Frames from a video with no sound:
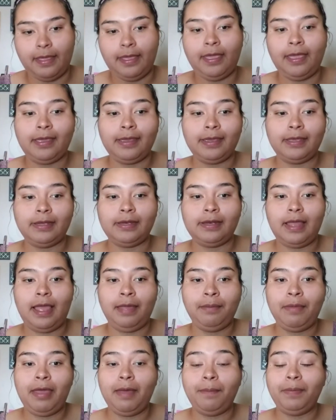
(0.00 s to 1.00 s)
And
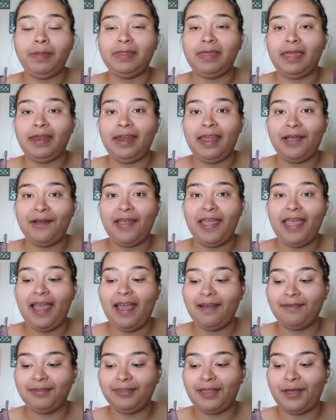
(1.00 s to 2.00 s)
I'm happy that now I
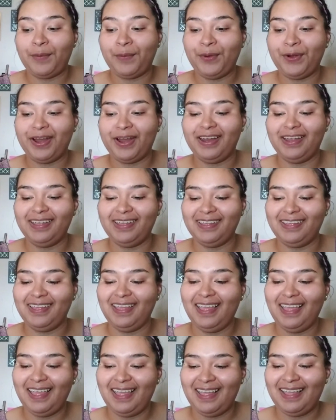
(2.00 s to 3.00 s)
have a lot more
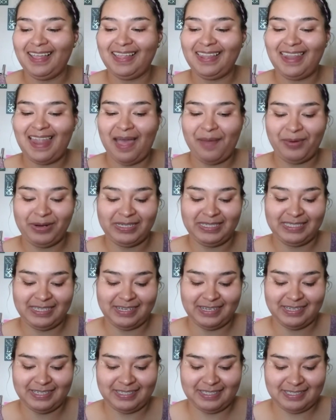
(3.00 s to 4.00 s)
a lot more
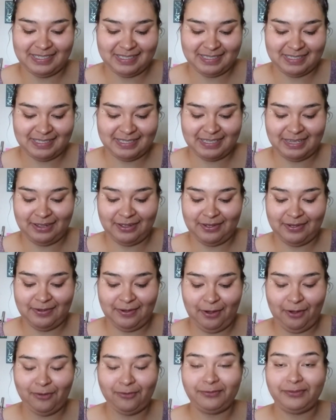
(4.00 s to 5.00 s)
stickers,
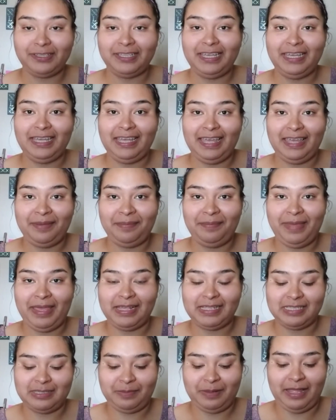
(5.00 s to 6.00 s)
so hopefully it
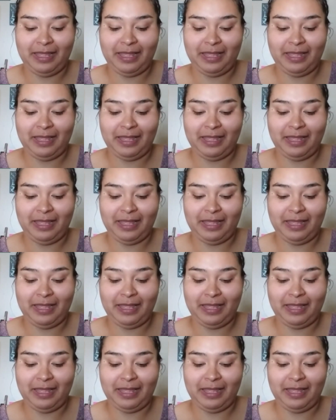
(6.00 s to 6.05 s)
makes